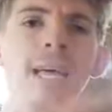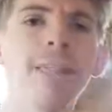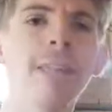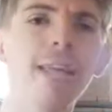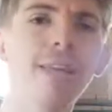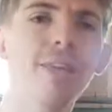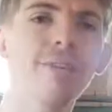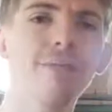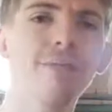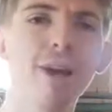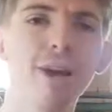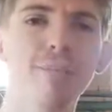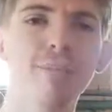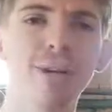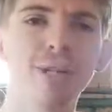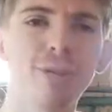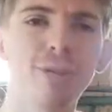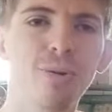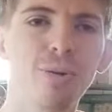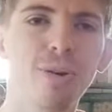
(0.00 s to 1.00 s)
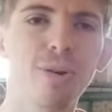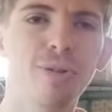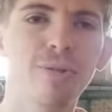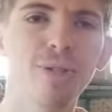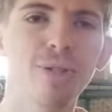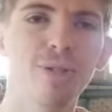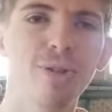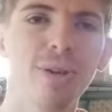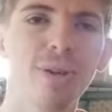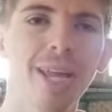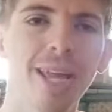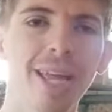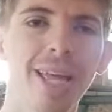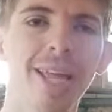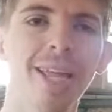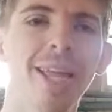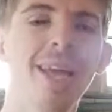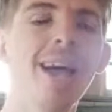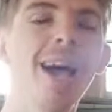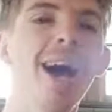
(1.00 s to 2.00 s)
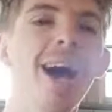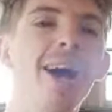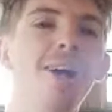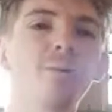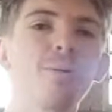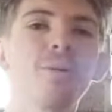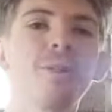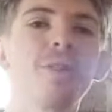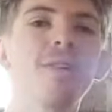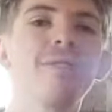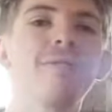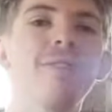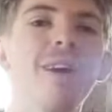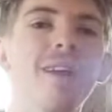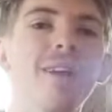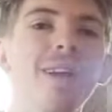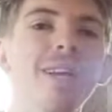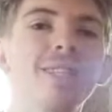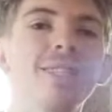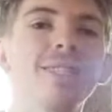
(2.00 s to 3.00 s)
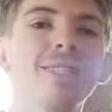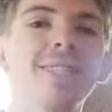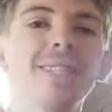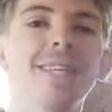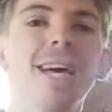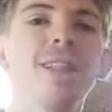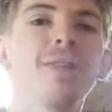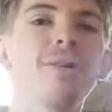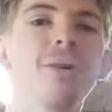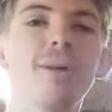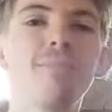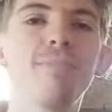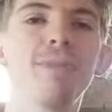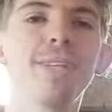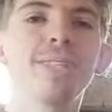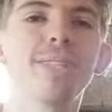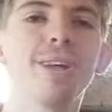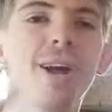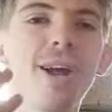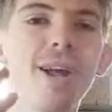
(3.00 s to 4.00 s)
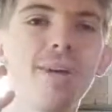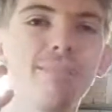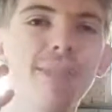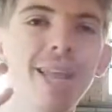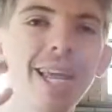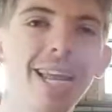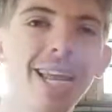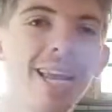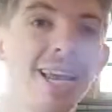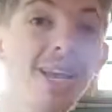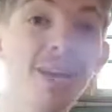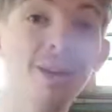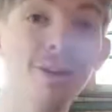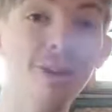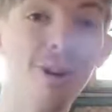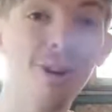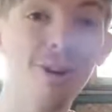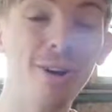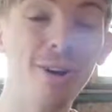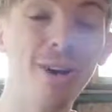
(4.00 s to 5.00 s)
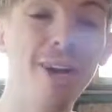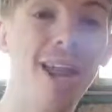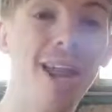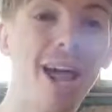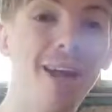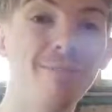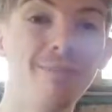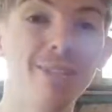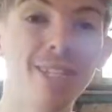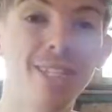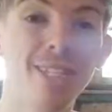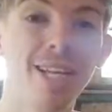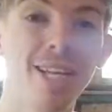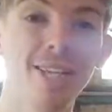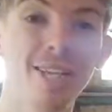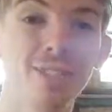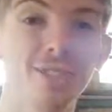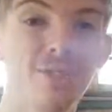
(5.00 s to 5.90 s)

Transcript: Thank you very much, Gorth, for joining in. Uh, Gorthian Federation says, hello, AP, sorry I'm late. You're all good. I appreciate you